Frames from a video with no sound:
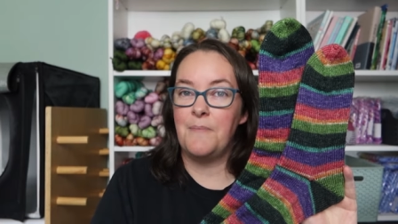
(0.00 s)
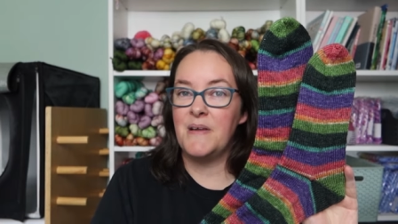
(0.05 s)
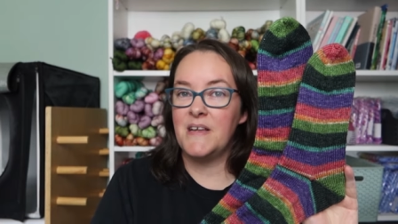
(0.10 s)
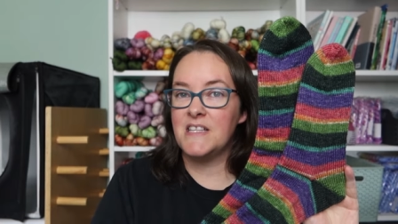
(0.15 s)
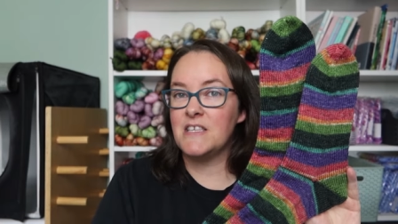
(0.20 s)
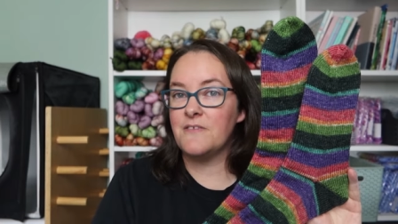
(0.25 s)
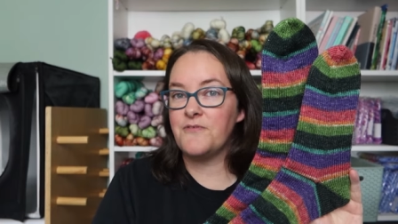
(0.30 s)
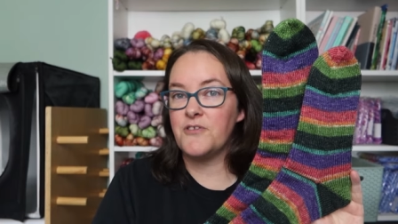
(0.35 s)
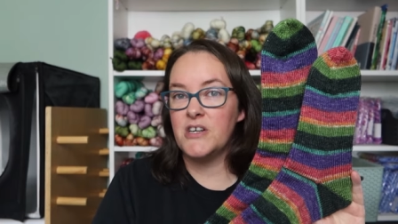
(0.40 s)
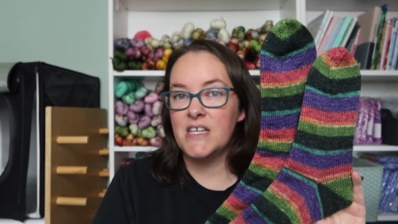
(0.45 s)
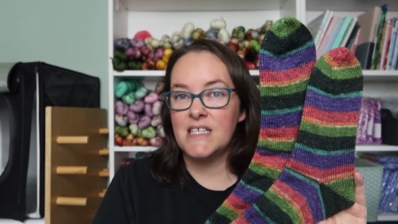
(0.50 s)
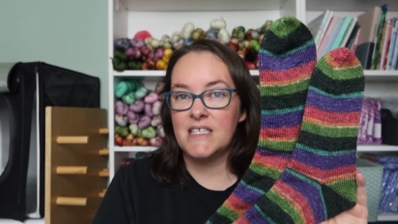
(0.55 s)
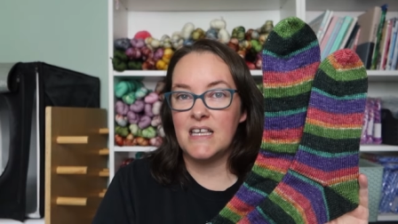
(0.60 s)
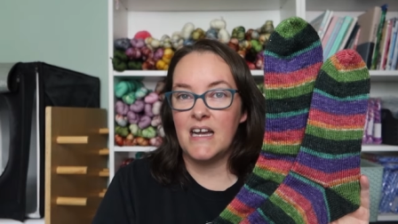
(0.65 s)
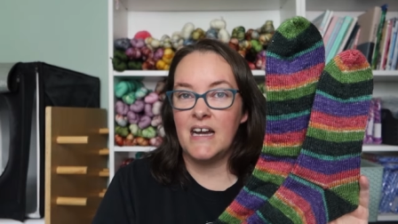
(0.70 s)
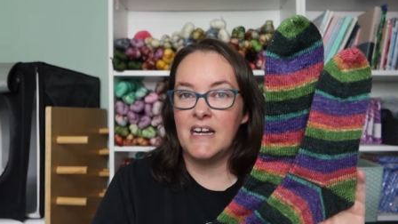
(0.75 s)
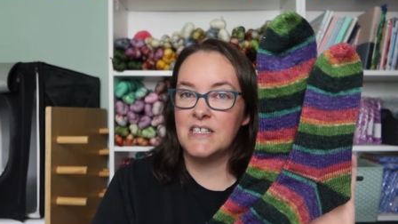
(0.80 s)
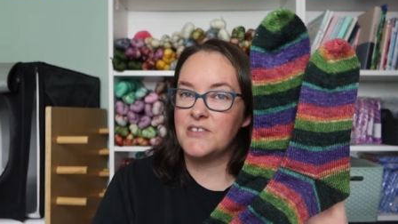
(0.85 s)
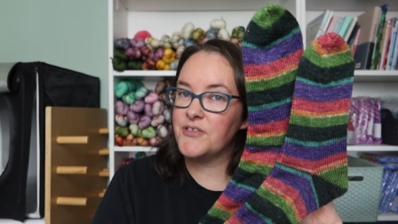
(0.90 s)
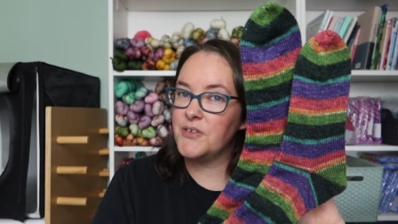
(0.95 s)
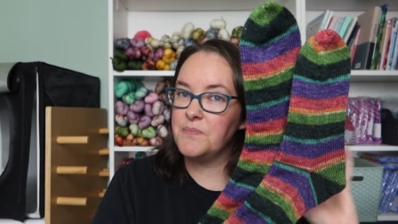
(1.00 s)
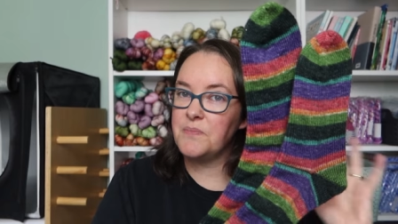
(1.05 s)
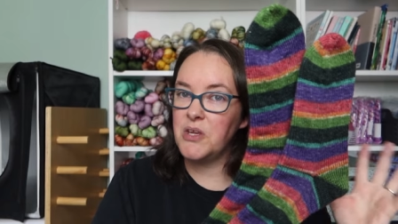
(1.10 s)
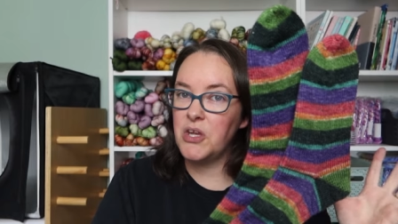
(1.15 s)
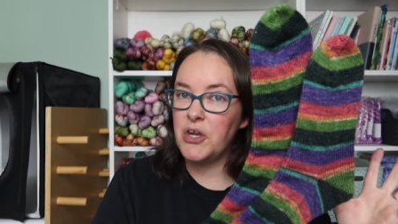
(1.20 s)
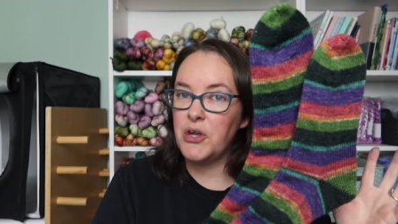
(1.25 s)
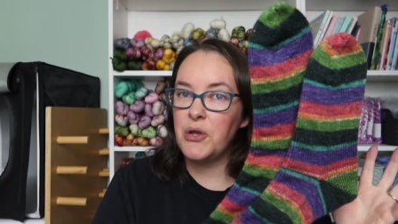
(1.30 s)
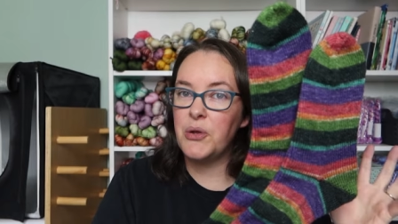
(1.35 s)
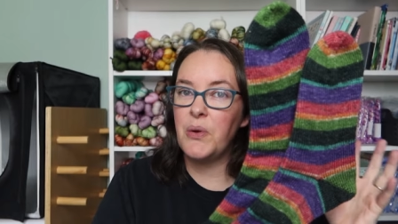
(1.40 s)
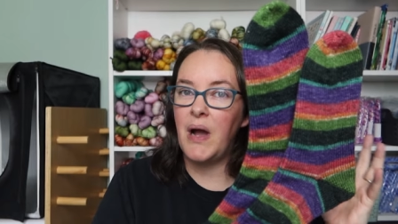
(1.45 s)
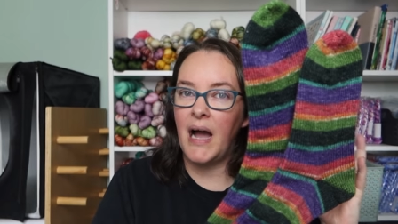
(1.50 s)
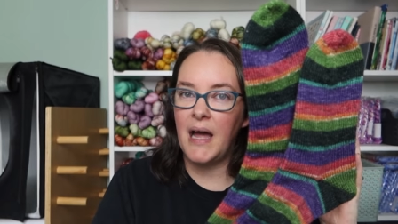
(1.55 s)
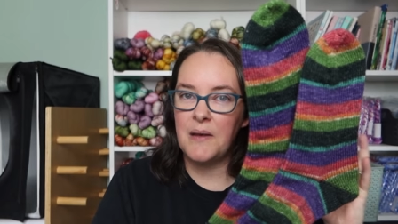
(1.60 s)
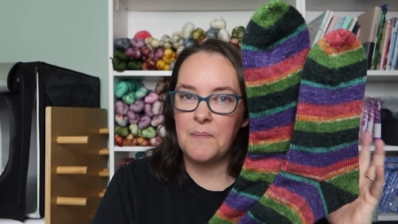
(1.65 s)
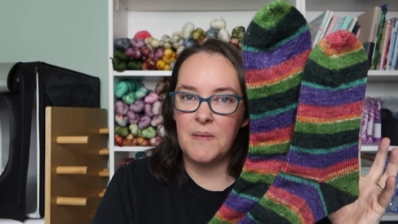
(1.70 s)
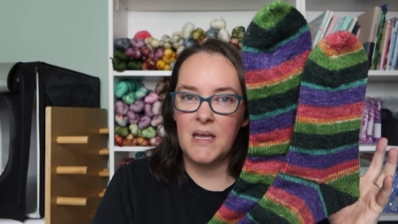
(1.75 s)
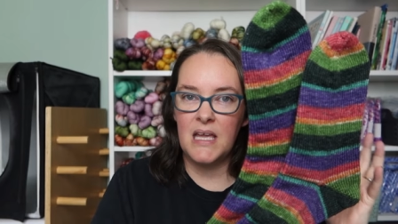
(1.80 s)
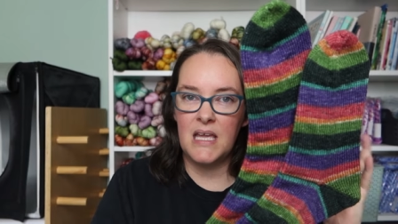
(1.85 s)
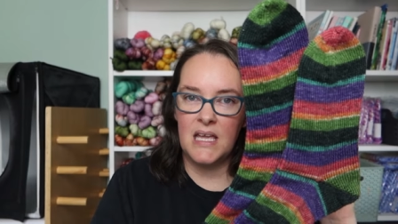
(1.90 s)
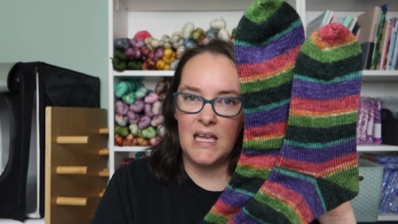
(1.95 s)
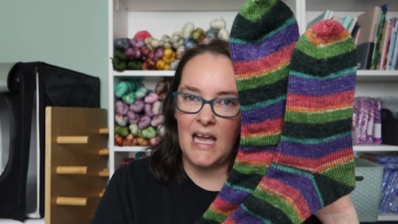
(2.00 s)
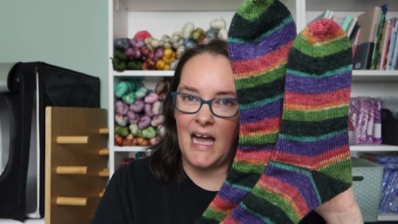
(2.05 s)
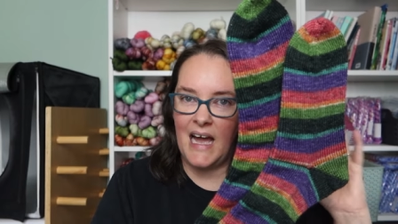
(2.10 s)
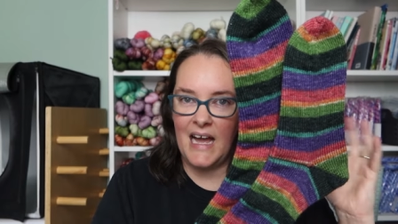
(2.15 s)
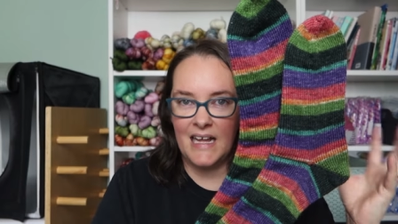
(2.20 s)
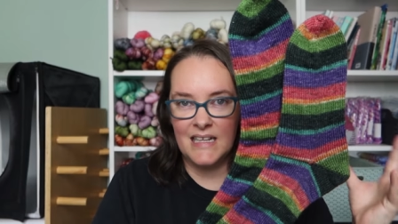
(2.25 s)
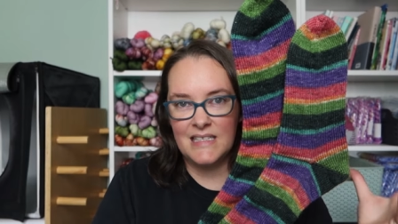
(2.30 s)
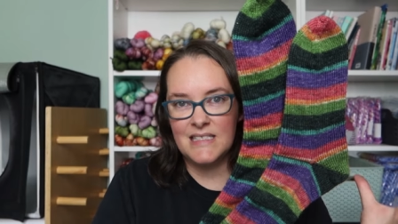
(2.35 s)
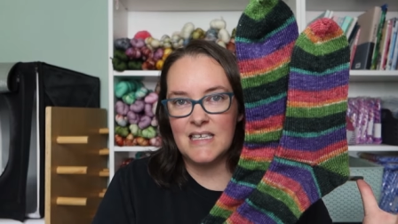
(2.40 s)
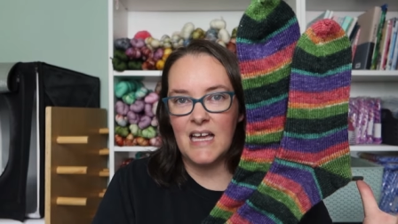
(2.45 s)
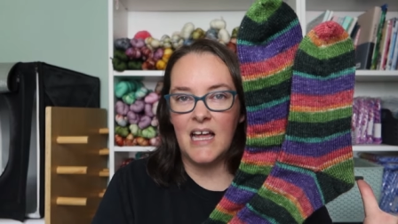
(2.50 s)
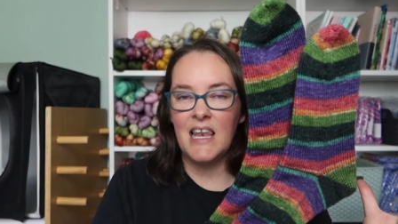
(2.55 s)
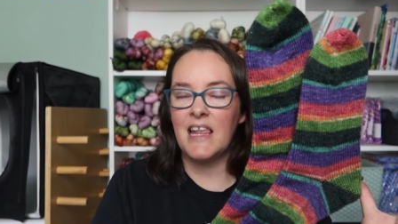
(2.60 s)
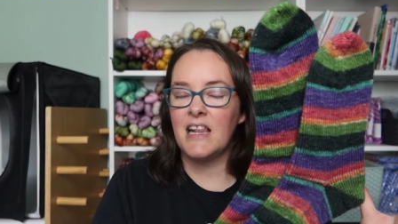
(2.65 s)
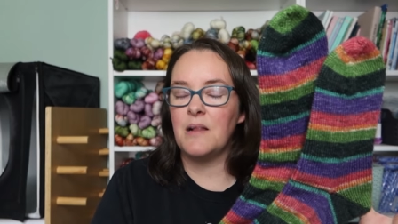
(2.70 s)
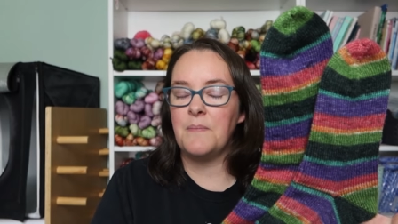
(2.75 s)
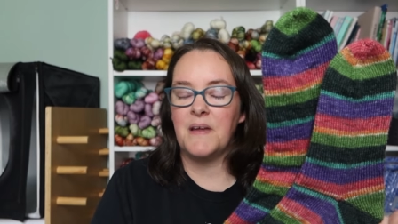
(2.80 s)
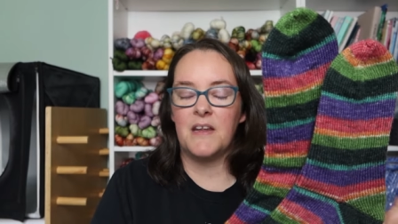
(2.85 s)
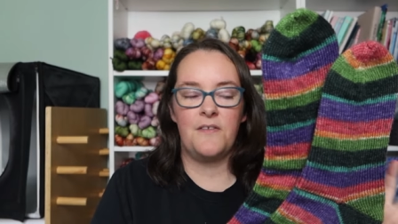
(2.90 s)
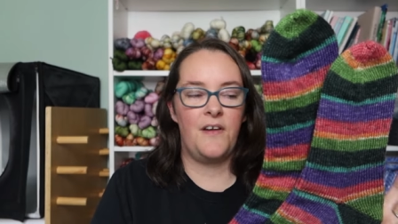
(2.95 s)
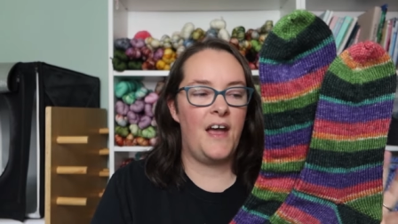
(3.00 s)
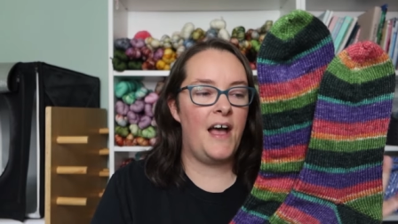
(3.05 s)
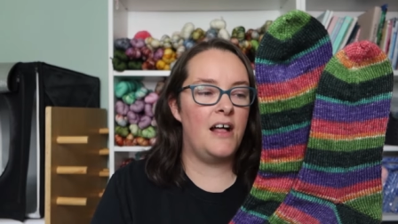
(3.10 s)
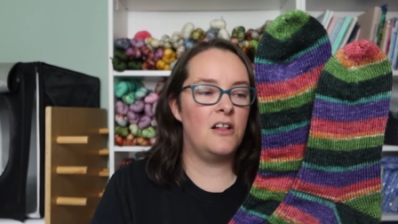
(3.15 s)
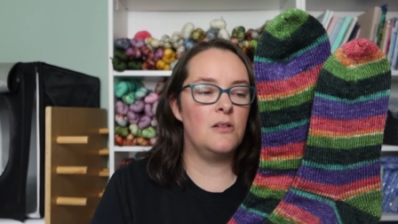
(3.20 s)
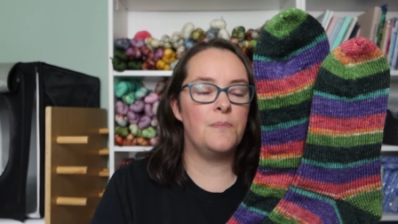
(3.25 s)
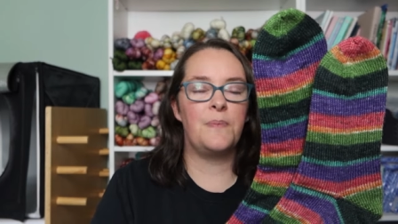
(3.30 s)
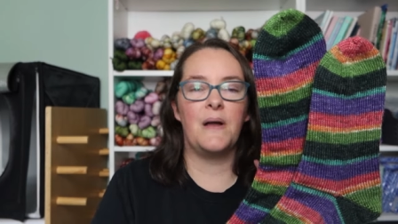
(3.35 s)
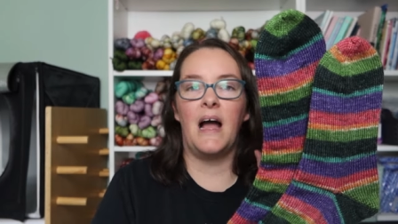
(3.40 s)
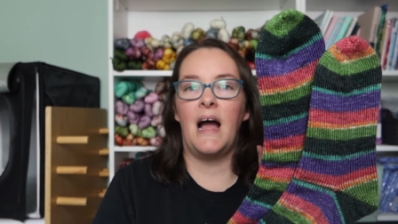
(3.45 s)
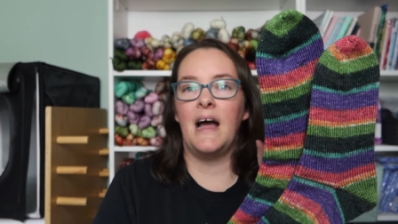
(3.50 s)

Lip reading: a bit of research from you and me and a little bit of help,